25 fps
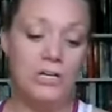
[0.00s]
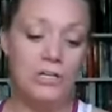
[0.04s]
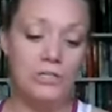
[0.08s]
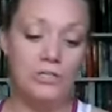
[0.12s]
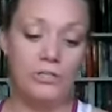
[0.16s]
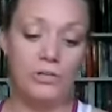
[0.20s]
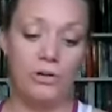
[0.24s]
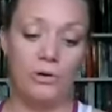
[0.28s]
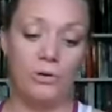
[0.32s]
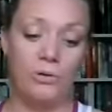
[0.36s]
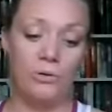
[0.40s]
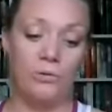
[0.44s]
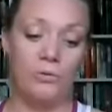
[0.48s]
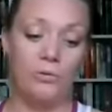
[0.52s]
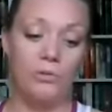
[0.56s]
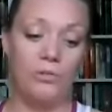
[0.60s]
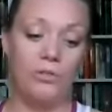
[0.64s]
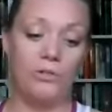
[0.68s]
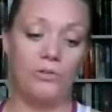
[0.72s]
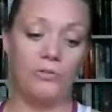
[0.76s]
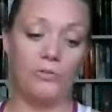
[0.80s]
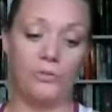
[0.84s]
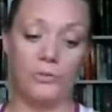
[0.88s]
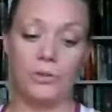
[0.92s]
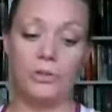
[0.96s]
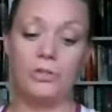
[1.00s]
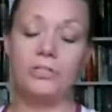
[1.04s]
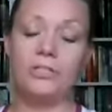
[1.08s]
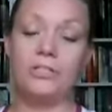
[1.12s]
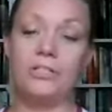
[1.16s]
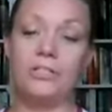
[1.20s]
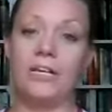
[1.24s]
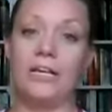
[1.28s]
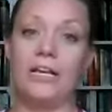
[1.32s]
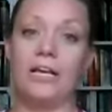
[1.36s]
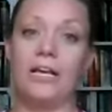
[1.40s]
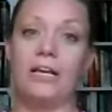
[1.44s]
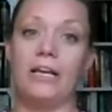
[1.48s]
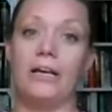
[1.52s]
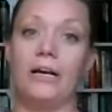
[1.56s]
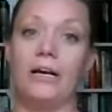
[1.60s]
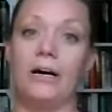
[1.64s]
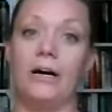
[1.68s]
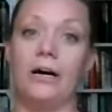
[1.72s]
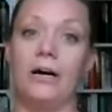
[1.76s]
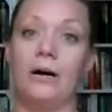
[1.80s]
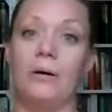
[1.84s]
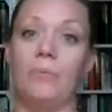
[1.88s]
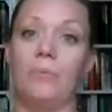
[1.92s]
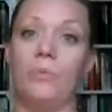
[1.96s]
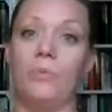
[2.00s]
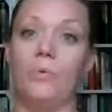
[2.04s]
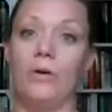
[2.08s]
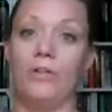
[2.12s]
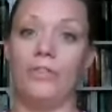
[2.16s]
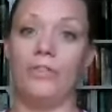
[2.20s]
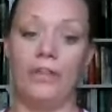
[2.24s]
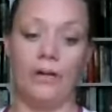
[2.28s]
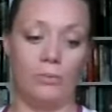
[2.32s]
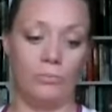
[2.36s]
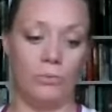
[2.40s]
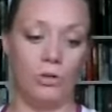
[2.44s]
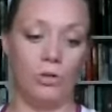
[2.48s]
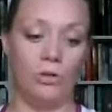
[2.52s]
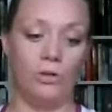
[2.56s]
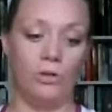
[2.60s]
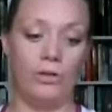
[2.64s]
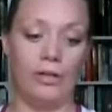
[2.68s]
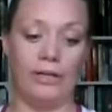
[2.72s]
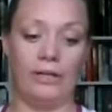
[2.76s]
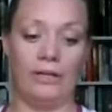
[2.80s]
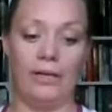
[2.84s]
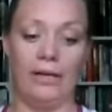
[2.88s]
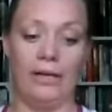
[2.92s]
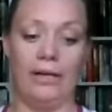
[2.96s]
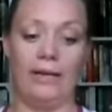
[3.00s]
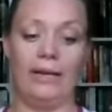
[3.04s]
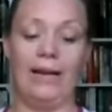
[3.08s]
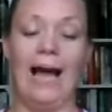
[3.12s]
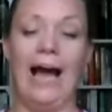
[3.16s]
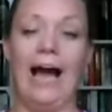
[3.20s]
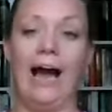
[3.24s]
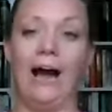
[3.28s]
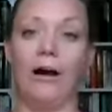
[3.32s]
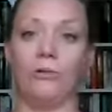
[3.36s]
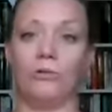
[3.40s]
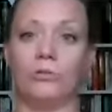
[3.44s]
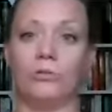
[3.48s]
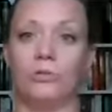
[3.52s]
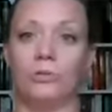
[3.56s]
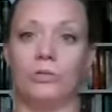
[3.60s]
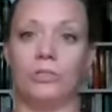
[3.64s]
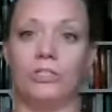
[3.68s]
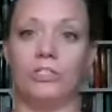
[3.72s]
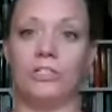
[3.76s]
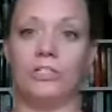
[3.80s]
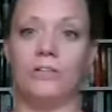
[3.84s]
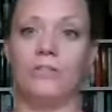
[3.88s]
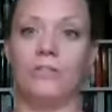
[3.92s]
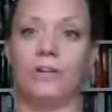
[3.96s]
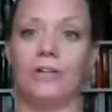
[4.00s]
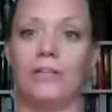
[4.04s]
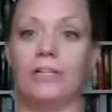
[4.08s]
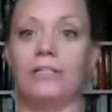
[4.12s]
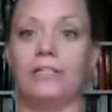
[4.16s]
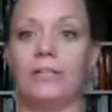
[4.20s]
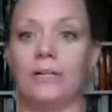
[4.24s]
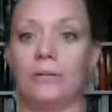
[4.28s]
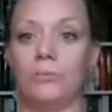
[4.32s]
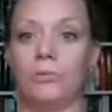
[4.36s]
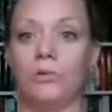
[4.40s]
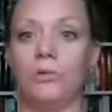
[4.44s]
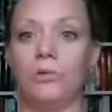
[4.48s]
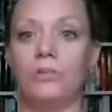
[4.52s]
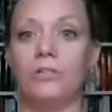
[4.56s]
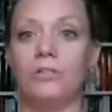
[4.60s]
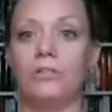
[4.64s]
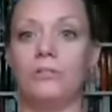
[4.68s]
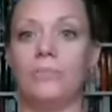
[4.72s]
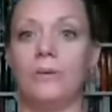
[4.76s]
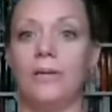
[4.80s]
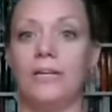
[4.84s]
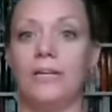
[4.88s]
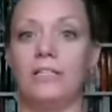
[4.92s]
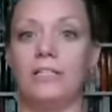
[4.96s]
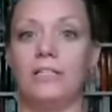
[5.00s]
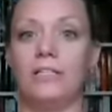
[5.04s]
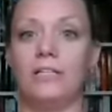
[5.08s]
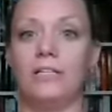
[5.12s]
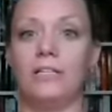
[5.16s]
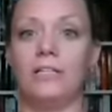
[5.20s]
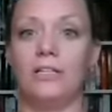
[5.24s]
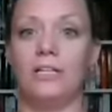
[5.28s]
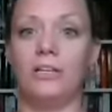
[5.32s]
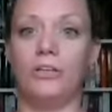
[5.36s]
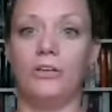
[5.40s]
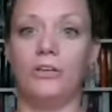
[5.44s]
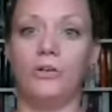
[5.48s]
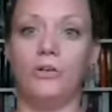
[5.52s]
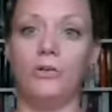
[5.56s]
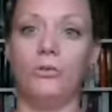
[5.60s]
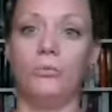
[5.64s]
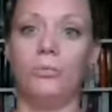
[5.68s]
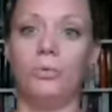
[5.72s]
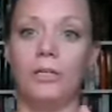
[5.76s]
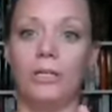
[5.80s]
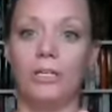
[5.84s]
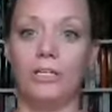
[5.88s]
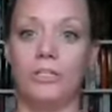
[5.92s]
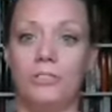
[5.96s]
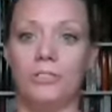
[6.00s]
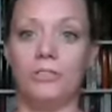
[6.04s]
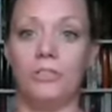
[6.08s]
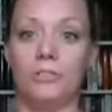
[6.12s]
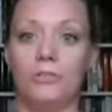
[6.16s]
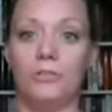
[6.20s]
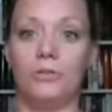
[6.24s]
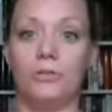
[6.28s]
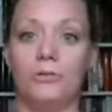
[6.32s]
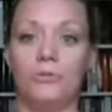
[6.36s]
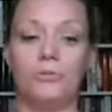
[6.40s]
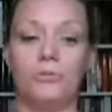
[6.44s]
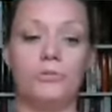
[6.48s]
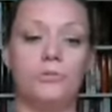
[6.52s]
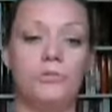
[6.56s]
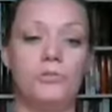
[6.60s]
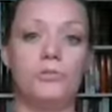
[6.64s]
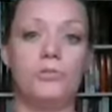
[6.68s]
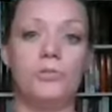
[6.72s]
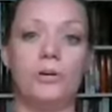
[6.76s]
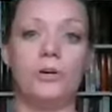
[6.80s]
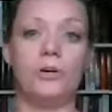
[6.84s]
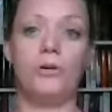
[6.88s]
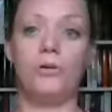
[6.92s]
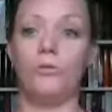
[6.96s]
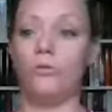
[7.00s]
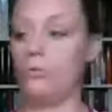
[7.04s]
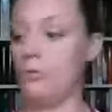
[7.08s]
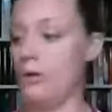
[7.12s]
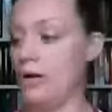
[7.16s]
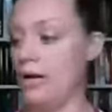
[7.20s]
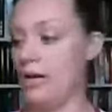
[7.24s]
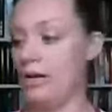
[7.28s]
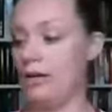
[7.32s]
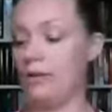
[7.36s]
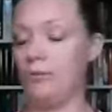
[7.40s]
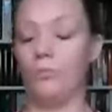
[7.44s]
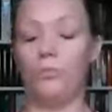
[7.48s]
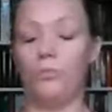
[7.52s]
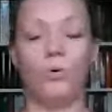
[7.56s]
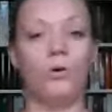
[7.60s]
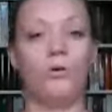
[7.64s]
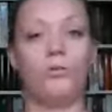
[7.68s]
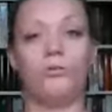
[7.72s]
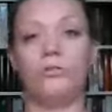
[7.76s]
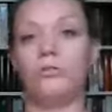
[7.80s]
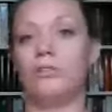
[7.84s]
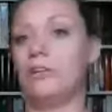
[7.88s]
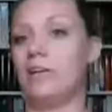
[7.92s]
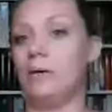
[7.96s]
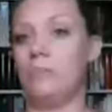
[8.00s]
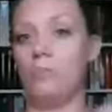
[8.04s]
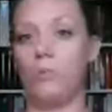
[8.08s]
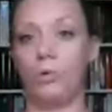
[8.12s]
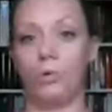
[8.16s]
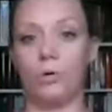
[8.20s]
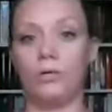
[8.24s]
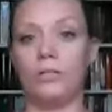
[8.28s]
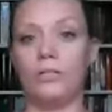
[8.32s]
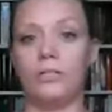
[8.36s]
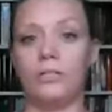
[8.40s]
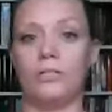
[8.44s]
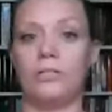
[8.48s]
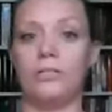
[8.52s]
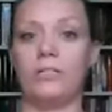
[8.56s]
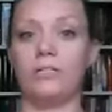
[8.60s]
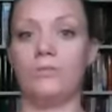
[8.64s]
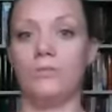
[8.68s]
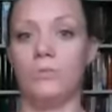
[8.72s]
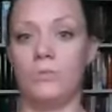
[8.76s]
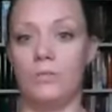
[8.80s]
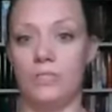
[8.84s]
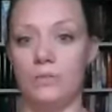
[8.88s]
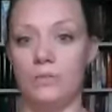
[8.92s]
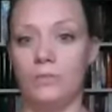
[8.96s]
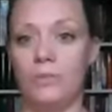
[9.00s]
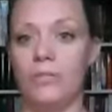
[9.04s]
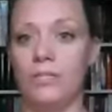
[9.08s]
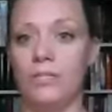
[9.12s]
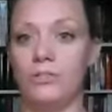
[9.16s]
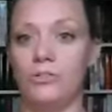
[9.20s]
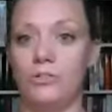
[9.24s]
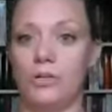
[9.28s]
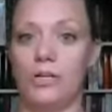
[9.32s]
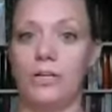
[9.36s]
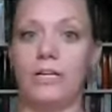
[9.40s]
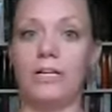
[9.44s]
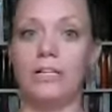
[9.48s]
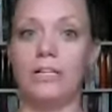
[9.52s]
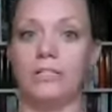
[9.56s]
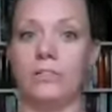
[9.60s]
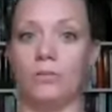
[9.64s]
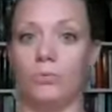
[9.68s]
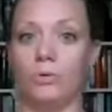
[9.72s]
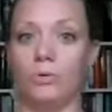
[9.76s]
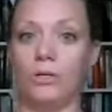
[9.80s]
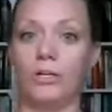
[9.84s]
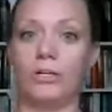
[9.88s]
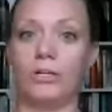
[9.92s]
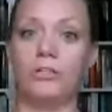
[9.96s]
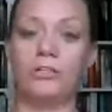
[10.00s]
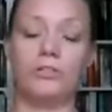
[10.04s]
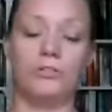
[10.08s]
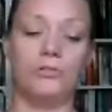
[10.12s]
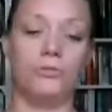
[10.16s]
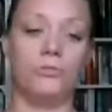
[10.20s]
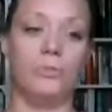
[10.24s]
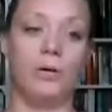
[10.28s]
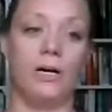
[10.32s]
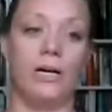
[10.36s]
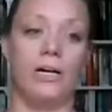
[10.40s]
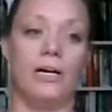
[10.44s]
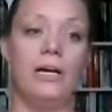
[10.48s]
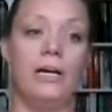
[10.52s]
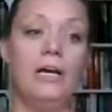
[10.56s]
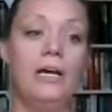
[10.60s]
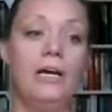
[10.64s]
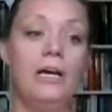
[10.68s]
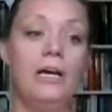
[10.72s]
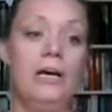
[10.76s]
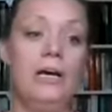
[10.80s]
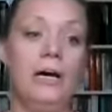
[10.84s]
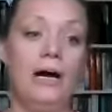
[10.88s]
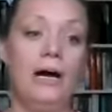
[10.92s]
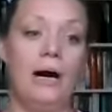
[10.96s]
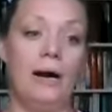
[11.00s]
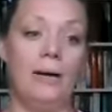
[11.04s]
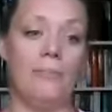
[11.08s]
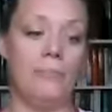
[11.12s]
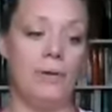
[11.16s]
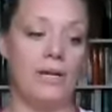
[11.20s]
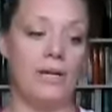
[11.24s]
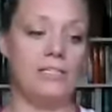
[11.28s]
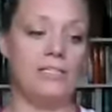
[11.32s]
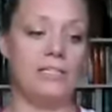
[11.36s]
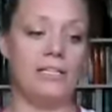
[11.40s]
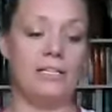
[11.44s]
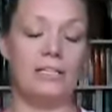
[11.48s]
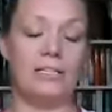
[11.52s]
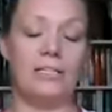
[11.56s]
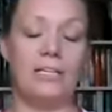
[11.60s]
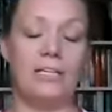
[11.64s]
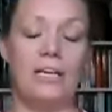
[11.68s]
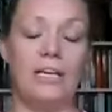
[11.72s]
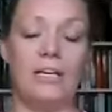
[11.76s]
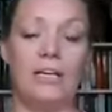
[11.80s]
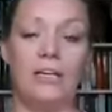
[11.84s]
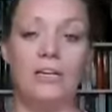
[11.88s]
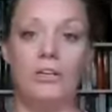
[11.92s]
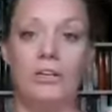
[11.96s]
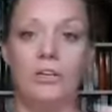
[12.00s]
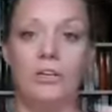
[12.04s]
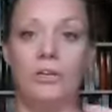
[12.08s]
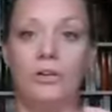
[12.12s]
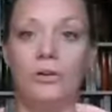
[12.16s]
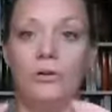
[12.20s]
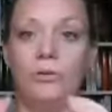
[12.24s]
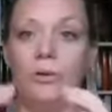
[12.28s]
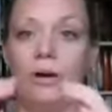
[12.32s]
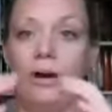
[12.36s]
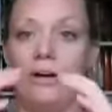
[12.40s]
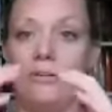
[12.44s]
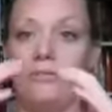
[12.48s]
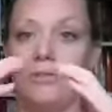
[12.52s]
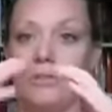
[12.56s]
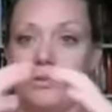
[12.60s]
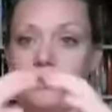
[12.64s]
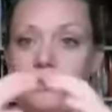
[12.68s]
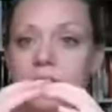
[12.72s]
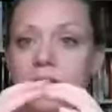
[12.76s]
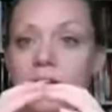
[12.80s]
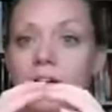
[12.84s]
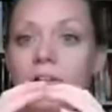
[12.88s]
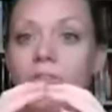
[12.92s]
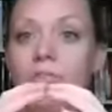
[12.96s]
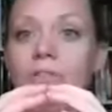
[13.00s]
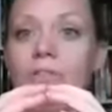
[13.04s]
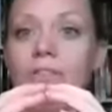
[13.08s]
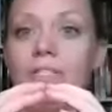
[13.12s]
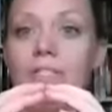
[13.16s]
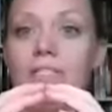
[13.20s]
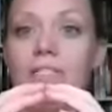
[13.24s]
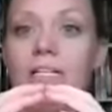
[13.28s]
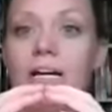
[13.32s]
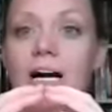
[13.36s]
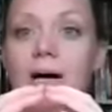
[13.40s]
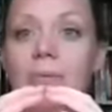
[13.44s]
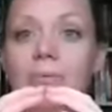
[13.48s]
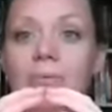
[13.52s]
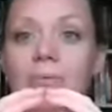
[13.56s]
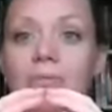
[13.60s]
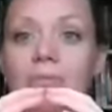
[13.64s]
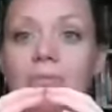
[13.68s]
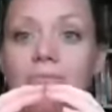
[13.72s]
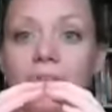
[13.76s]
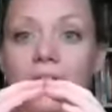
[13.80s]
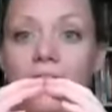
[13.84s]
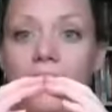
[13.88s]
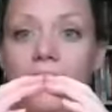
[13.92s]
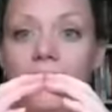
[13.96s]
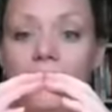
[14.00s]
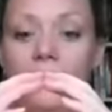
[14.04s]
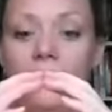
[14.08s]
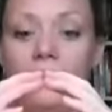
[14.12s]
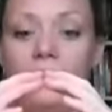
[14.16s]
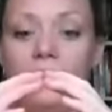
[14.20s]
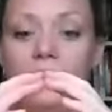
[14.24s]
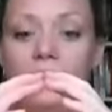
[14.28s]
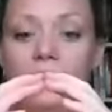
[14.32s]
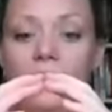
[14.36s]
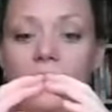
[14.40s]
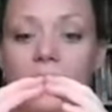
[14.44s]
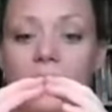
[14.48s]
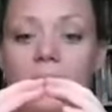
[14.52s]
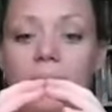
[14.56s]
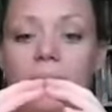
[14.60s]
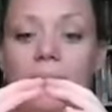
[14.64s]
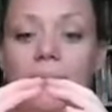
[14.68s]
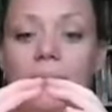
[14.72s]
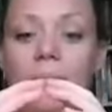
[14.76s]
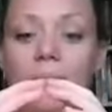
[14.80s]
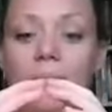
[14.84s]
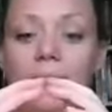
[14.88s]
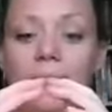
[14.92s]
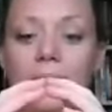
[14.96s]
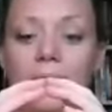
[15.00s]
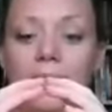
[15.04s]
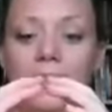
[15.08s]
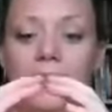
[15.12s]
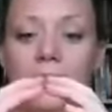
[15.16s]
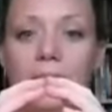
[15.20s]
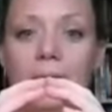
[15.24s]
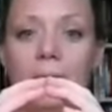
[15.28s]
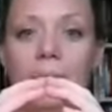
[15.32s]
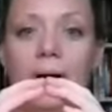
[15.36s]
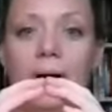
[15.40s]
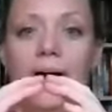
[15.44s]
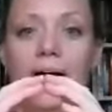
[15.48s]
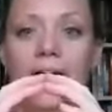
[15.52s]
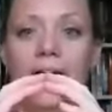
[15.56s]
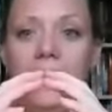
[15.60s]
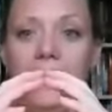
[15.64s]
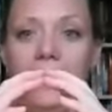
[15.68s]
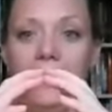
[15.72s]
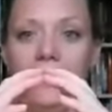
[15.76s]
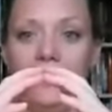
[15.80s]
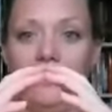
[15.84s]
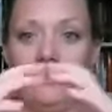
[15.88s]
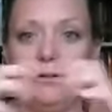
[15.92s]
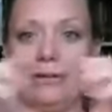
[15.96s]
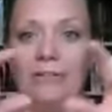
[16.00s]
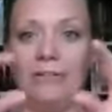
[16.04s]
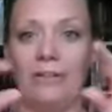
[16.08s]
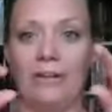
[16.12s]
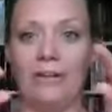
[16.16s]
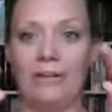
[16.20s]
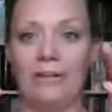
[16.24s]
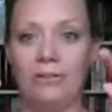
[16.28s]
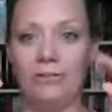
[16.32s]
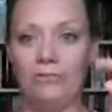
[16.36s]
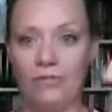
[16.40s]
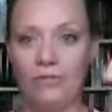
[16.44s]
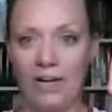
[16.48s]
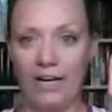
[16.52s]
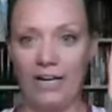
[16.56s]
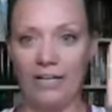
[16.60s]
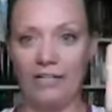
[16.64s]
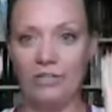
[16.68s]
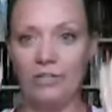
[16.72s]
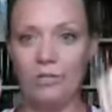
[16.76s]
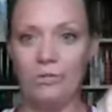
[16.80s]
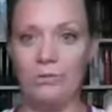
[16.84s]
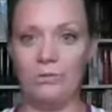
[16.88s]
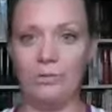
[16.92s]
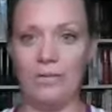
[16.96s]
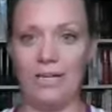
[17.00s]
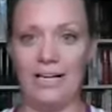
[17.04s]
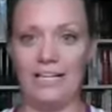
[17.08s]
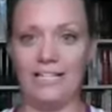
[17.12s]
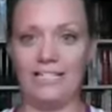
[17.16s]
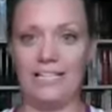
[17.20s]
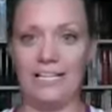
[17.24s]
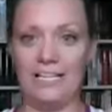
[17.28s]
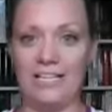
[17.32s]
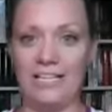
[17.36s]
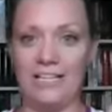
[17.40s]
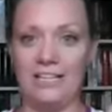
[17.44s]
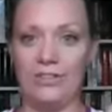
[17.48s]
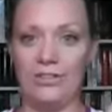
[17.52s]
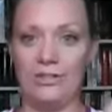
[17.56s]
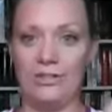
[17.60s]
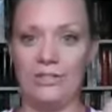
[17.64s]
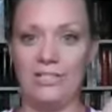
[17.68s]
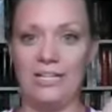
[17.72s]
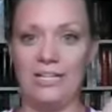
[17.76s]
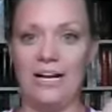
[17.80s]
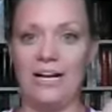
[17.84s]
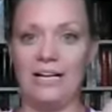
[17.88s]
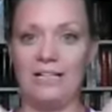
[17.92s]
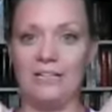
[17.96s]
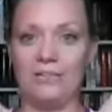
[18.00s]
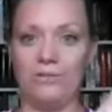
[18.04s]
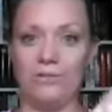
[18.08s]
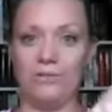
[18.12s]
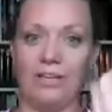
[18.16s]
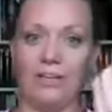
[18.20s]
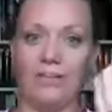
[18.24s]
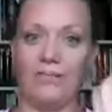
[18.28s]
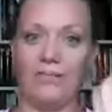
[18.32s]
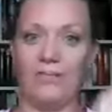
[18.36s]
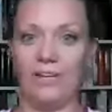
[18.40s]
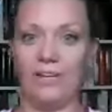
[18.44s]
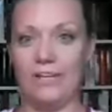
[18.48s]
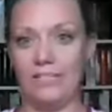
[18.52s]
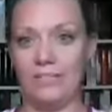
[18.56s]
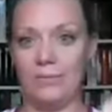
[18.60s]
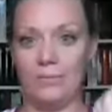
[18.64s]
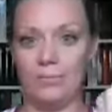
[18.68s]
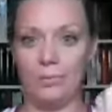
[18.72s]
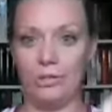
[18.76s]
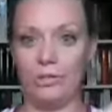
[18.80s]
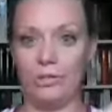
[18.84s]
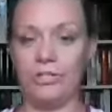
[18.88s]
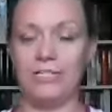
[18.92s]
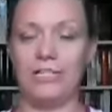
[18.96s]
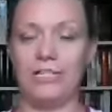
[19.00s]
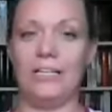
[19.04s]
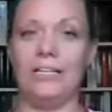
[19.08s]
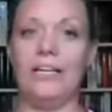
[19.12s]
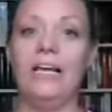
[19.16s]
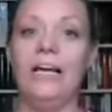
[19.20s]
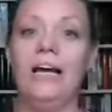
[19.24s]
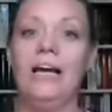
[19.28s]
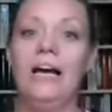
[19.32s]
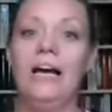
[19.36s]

So the first thing um, with Emerald and, and how to achieve it is Emerald is basically you plus two. So, and we'll get more into this with some of the trainings that we're going to do, but um, basically you have yourself at the top of, of um, the pie here, and then you've got two legs on either side. So think of it as a person.